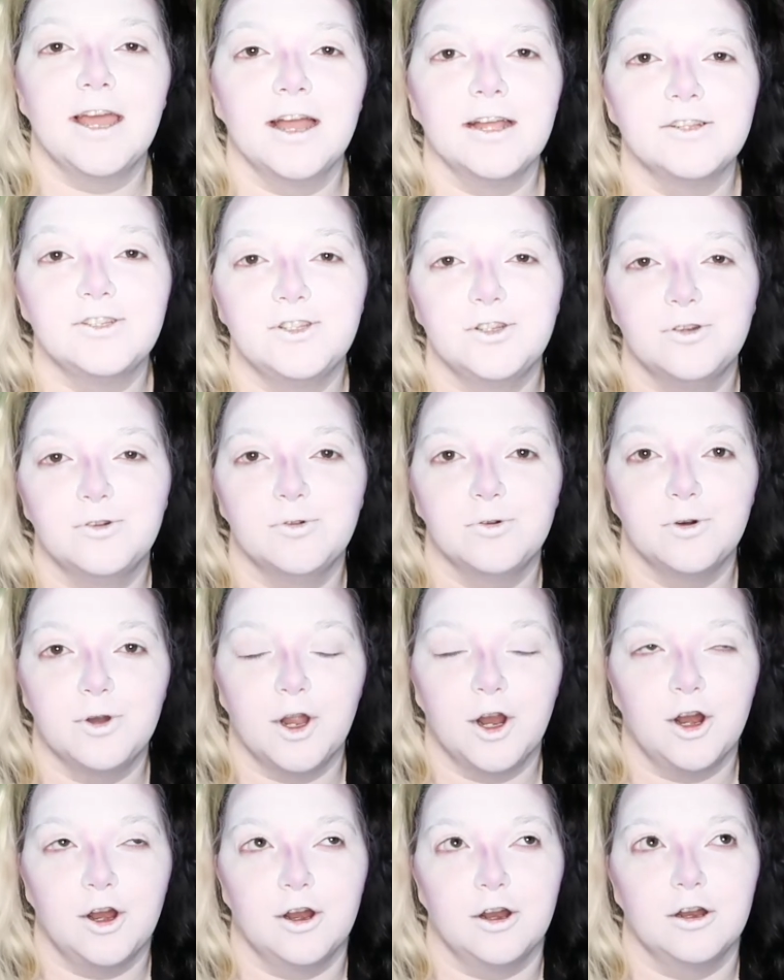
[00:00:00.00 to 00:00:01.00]
got to
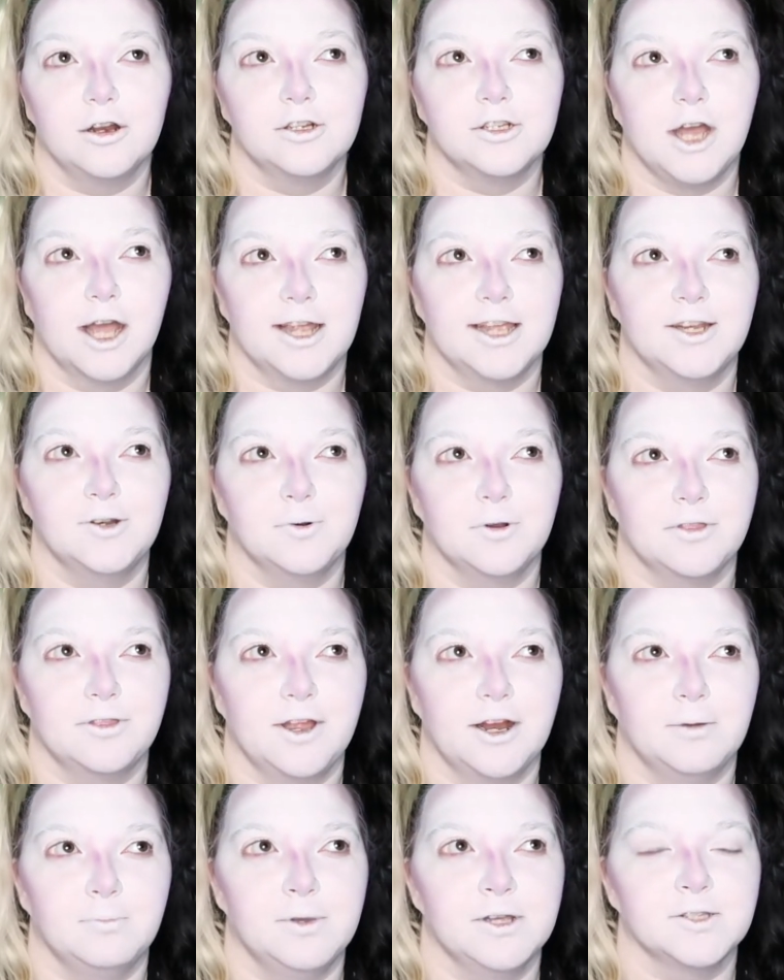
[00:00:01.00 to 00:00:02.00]
her talking to her
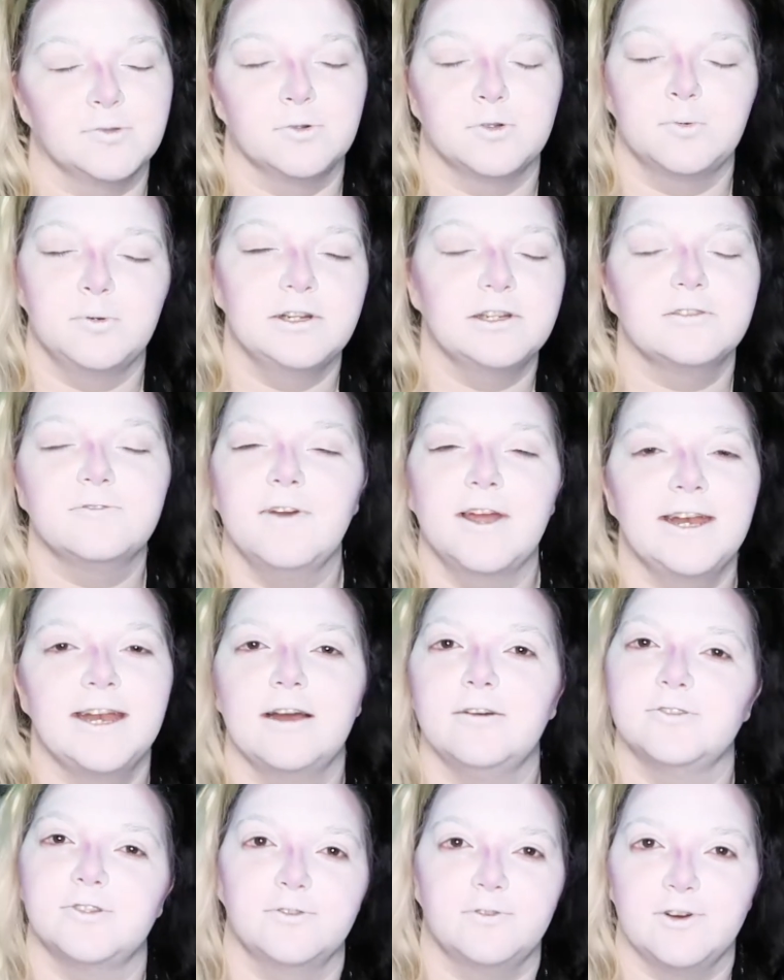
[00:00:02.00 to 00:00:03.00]
therapist, which we just find
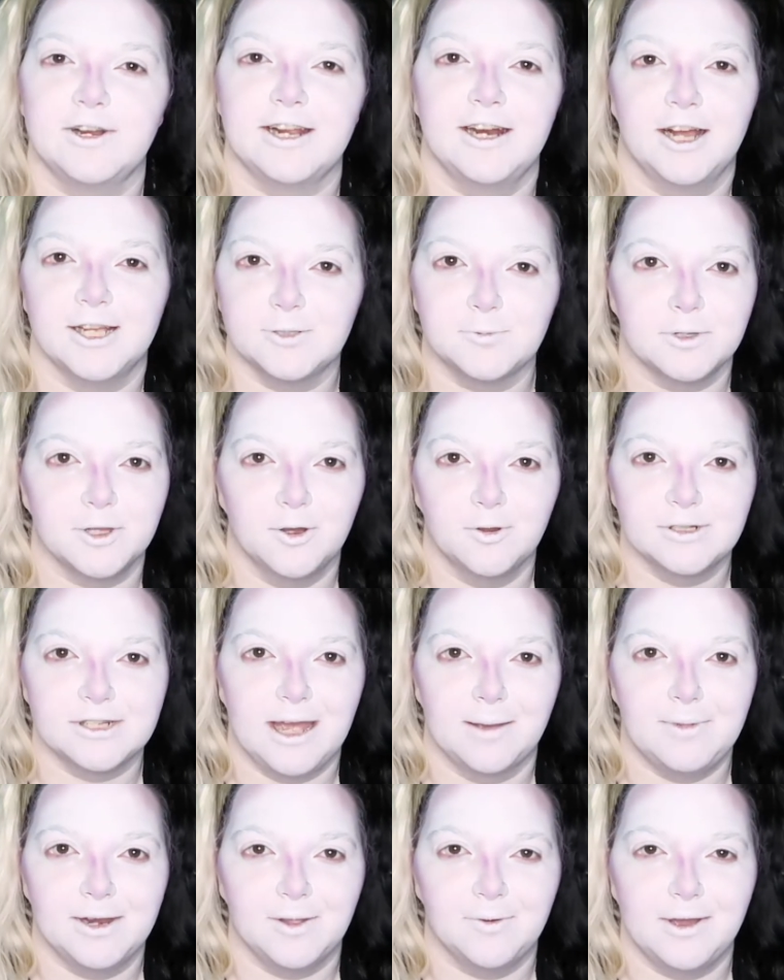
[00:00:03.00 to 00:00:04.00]
out was her freaking husband the whole
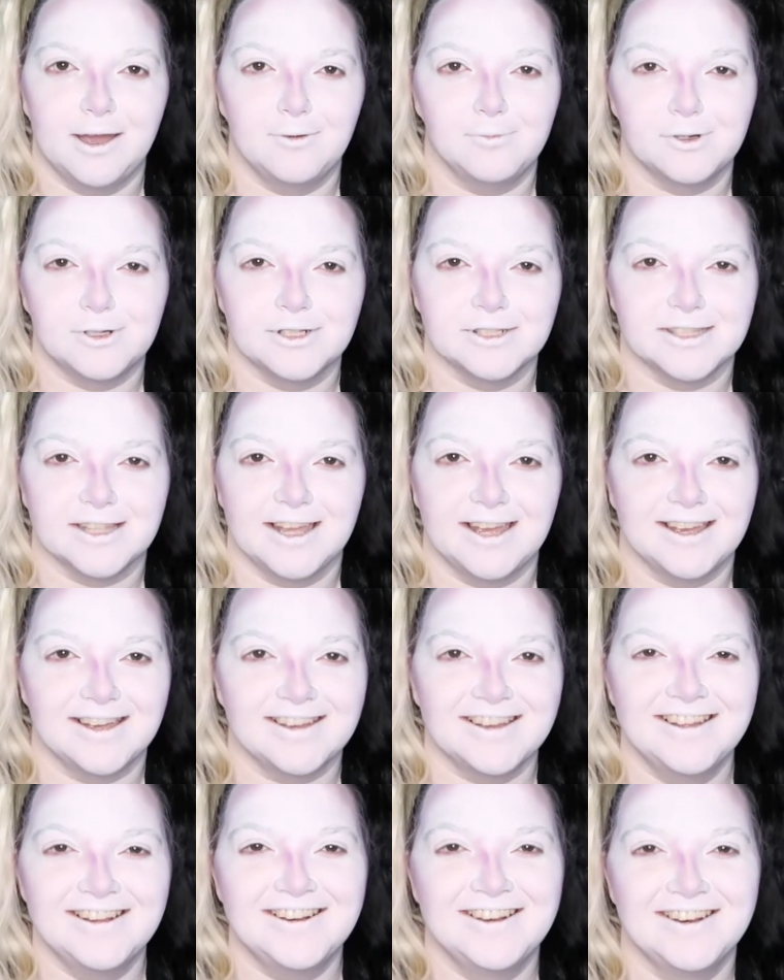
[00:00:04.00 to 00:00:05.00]
time anyway, which is
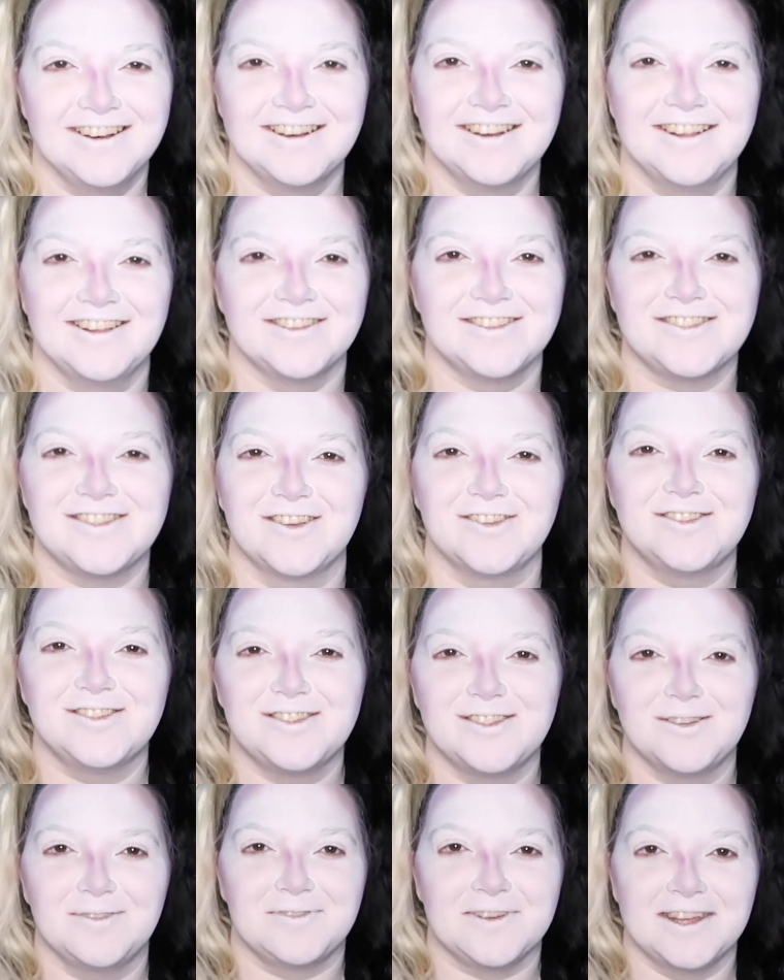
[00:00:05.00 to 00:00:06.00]
like so
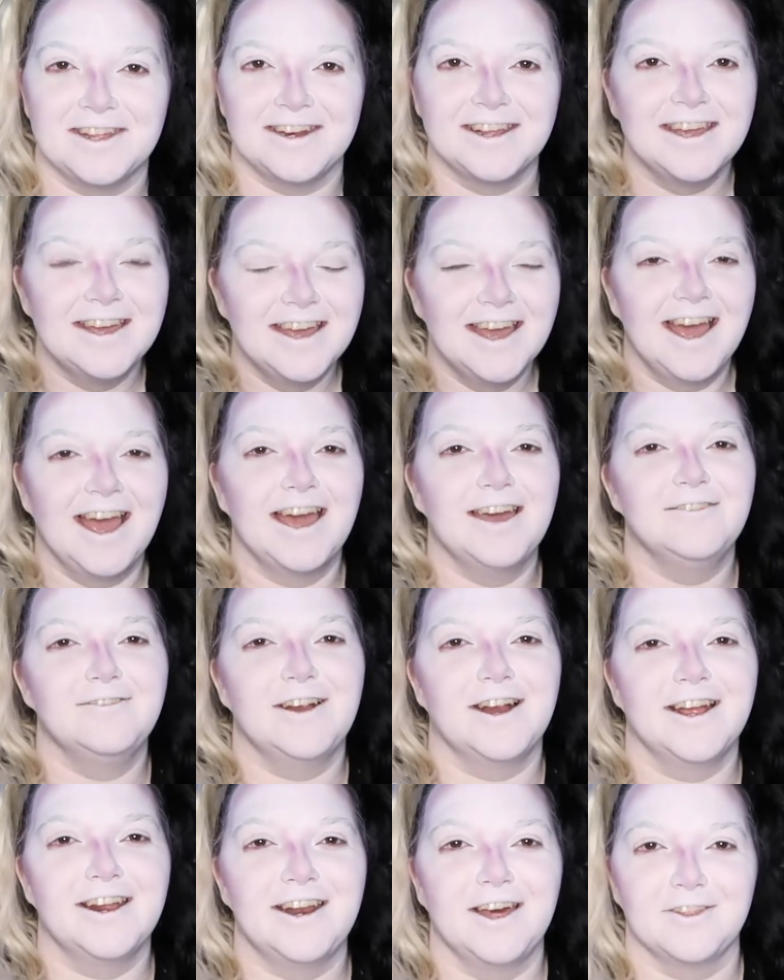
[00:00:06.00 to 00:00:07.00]
stupid and
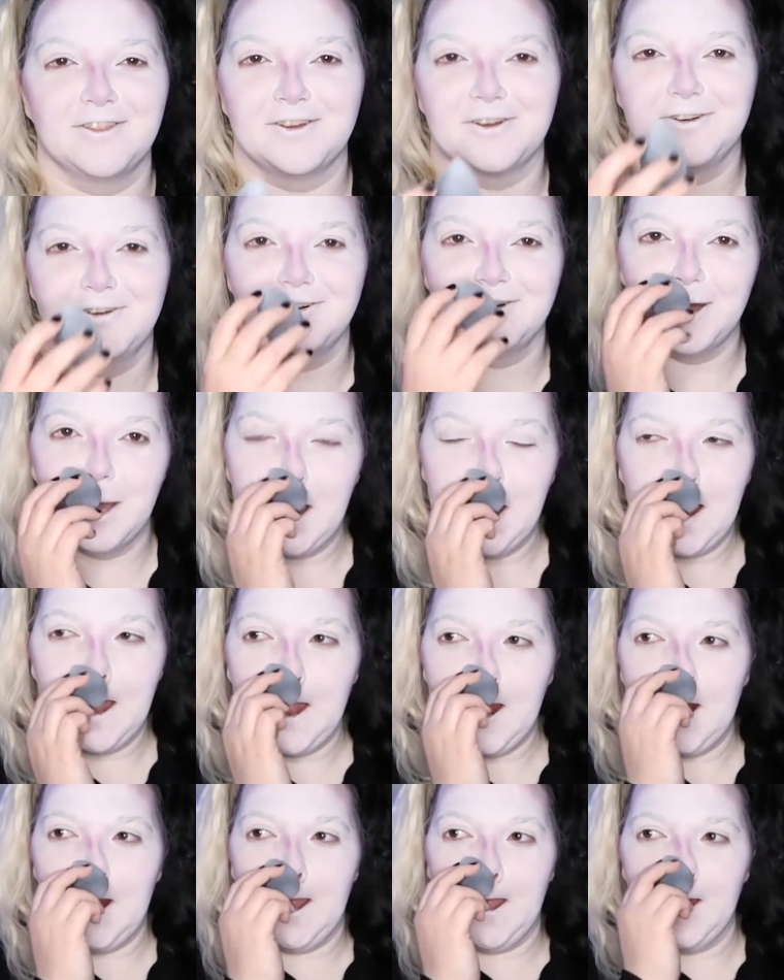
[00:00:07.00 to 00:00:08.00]
very unethical.
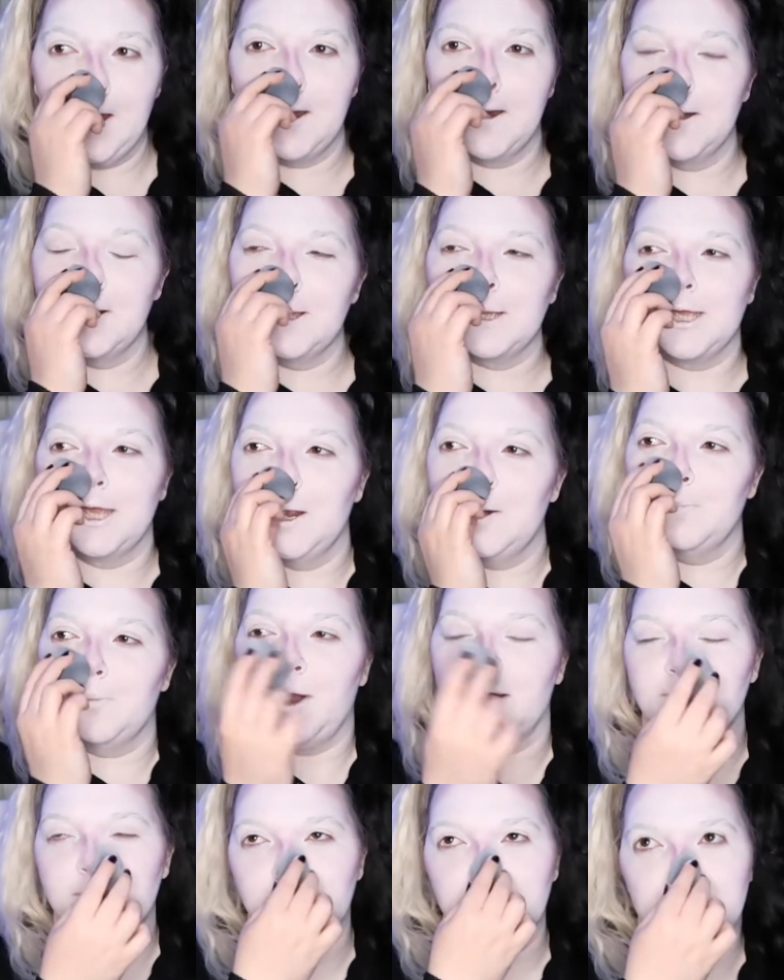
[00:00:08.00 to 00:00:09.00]
And again,
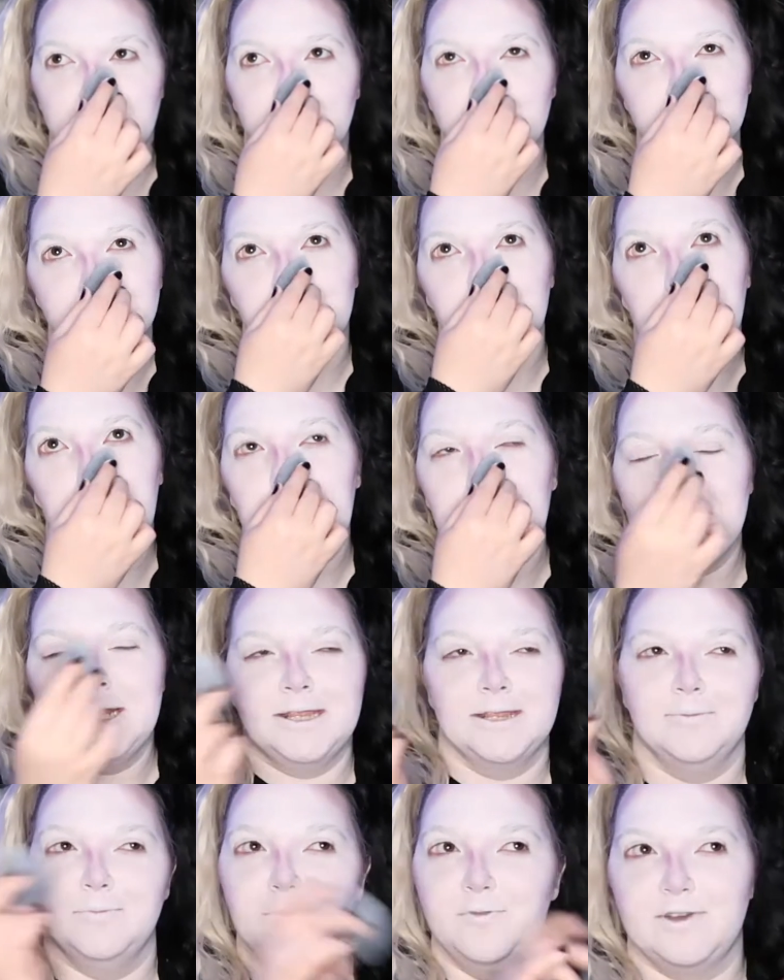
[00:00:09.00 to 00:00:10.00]
probably what goes on
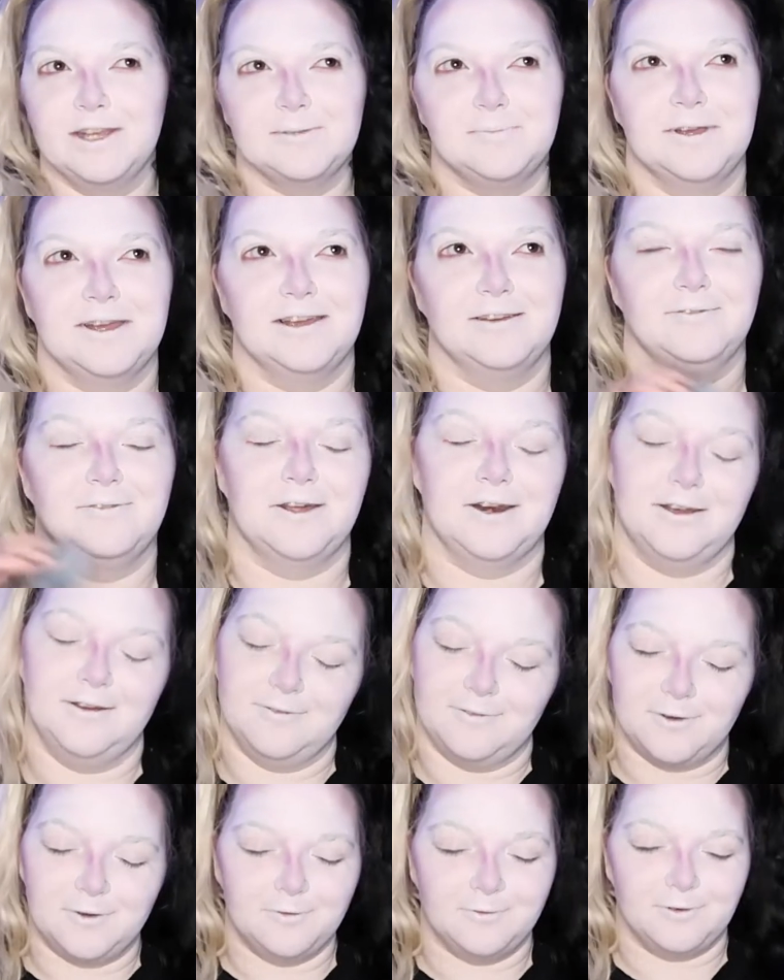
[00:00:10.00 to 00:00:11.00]
in the movie is making fun
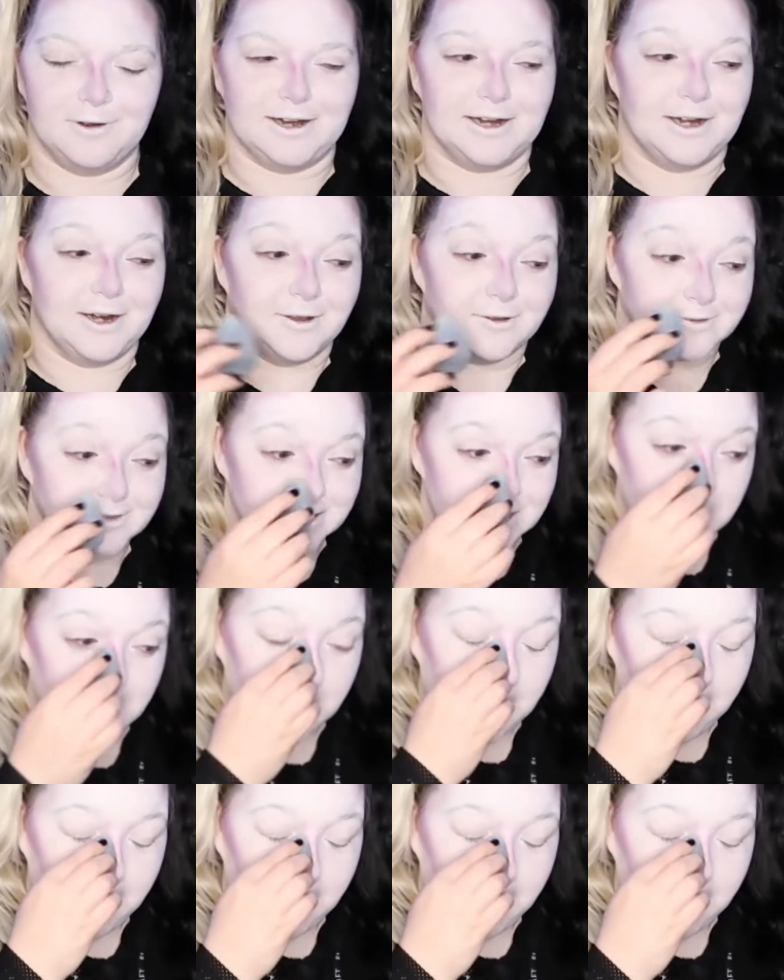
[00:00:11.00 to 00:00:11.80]
of. Who freaking knows?